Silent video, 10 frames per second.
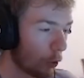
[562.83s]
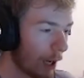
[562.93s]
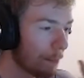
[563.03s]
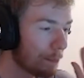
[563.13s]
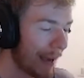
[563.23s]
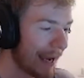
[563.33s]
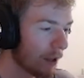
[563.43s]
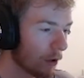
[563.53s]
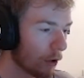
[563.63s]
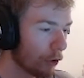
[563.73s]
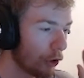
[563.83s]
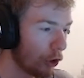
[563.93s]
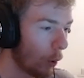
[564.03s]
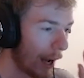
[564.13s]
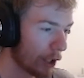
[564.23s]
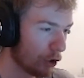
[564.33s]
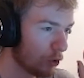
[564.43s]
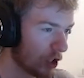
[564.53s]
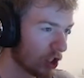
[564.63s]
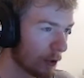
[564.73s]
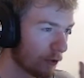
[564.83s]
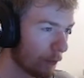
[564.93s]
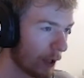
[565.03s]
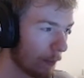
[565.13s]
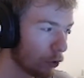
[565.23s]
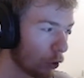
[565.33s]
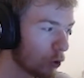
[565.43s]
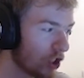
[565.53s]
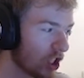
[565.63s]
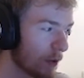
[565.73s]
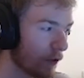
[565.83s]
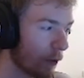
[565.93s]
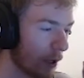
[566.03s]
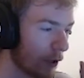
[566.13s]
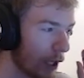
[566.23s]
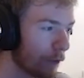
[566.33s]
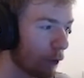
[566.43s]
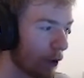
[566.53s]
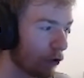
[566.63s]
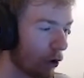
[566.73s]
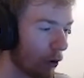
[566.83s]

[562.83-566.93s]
you wanna bait the no IQ six picks from them, you don't six oh pick oh from an information.